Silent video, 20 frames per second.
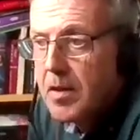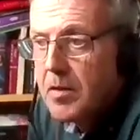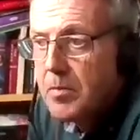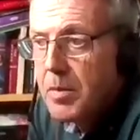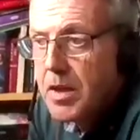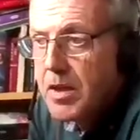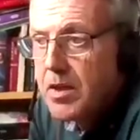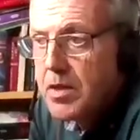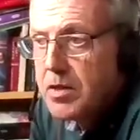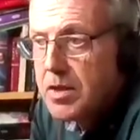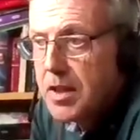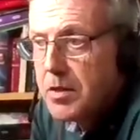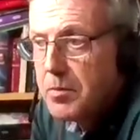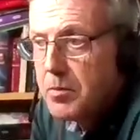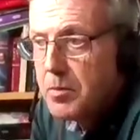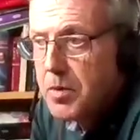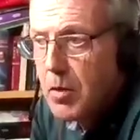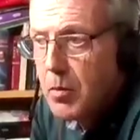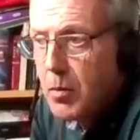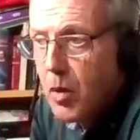because
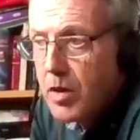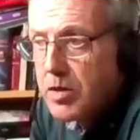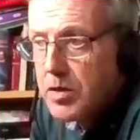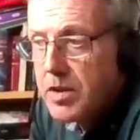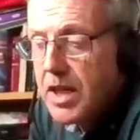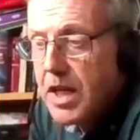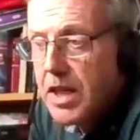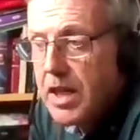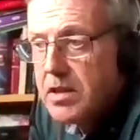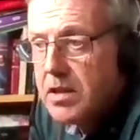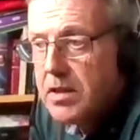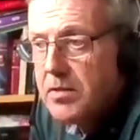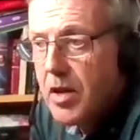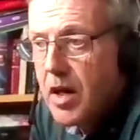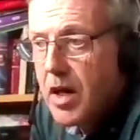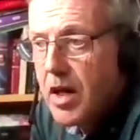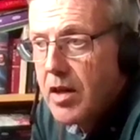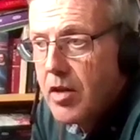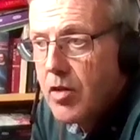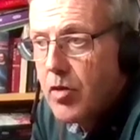there was an active
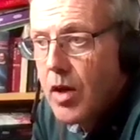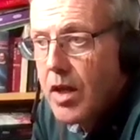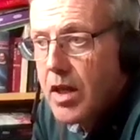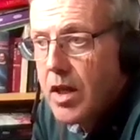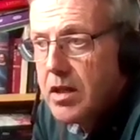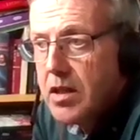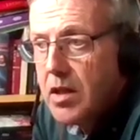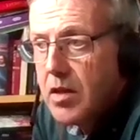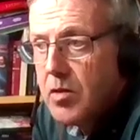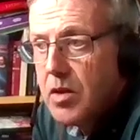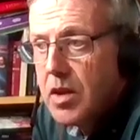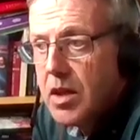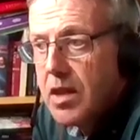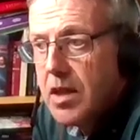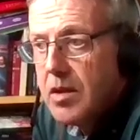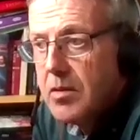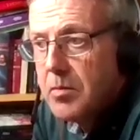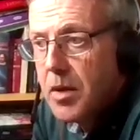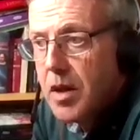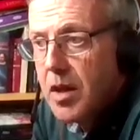IRA unit
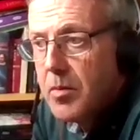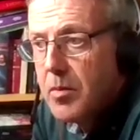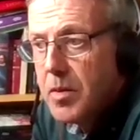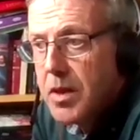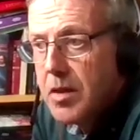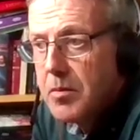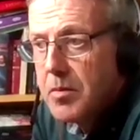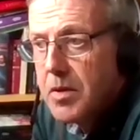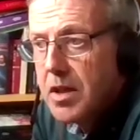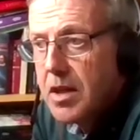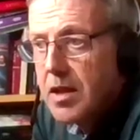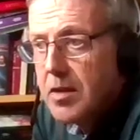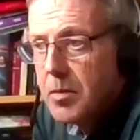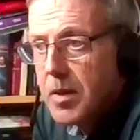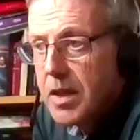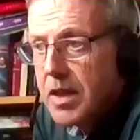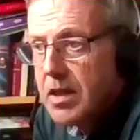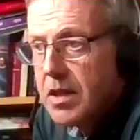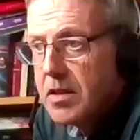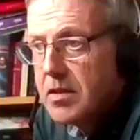in Birmingham that had
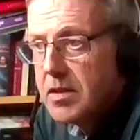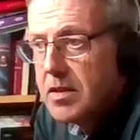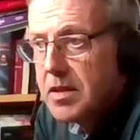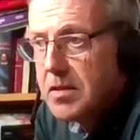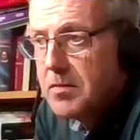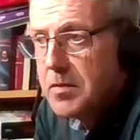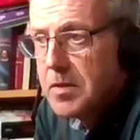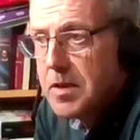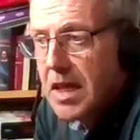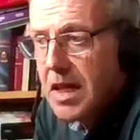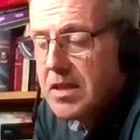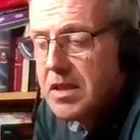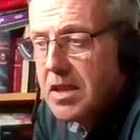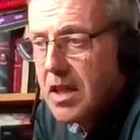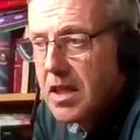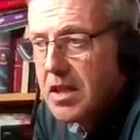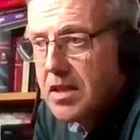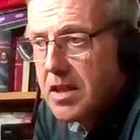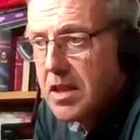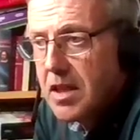been
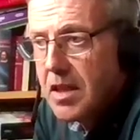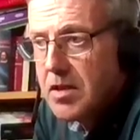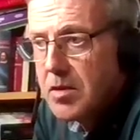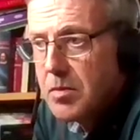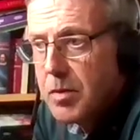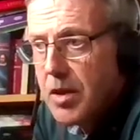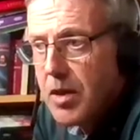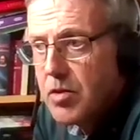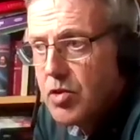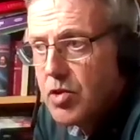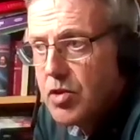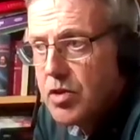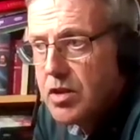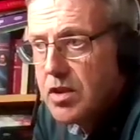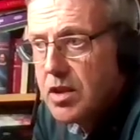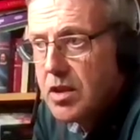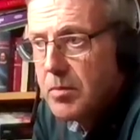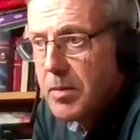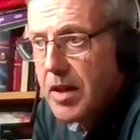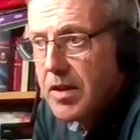detonating explosions
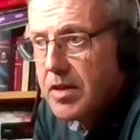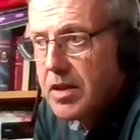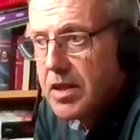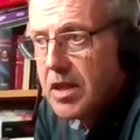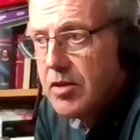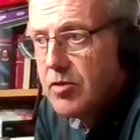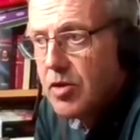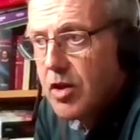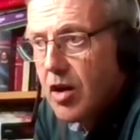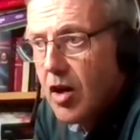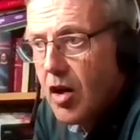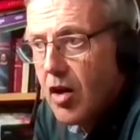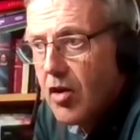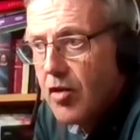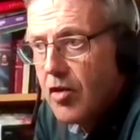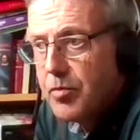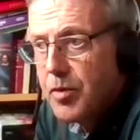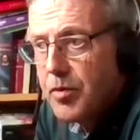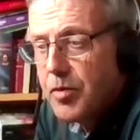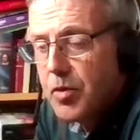in about the year and a
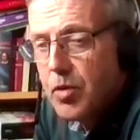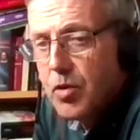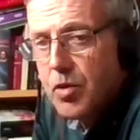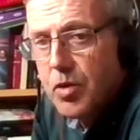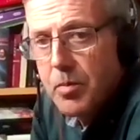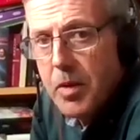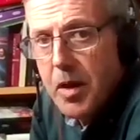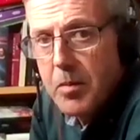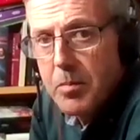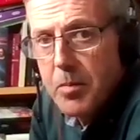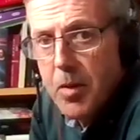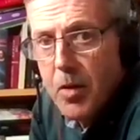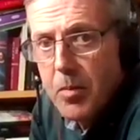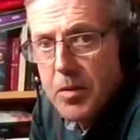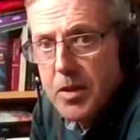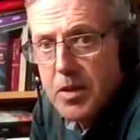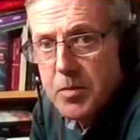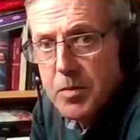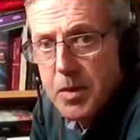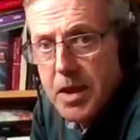half before the pub
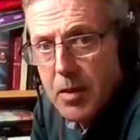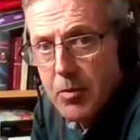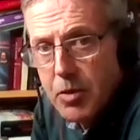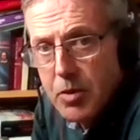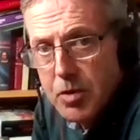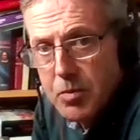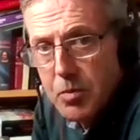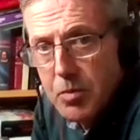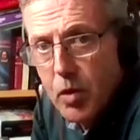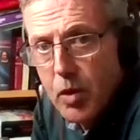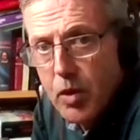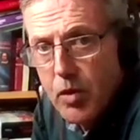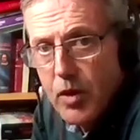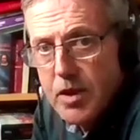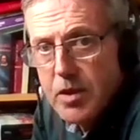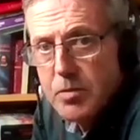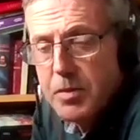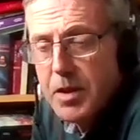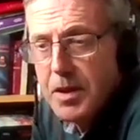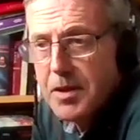bombings, but they were smaller.
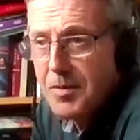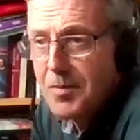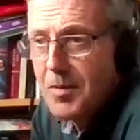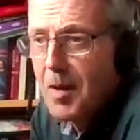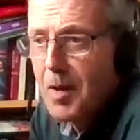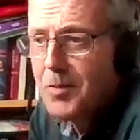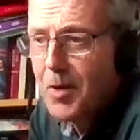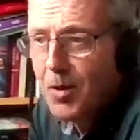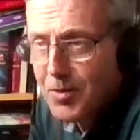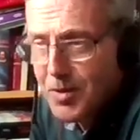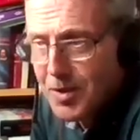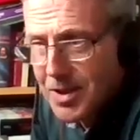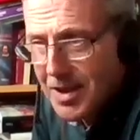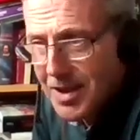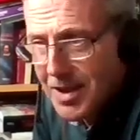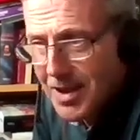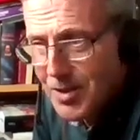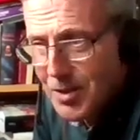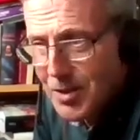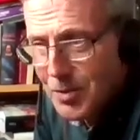I'm not
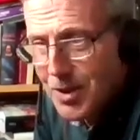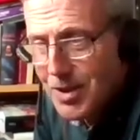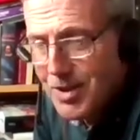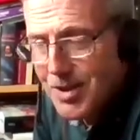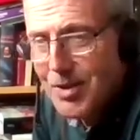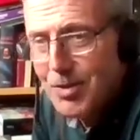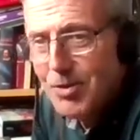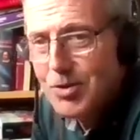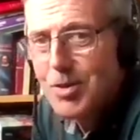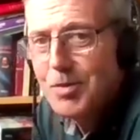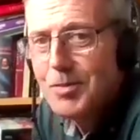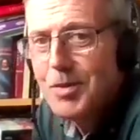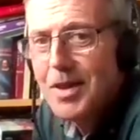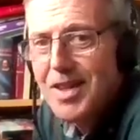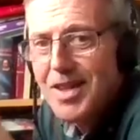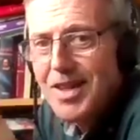seeking to excuse them,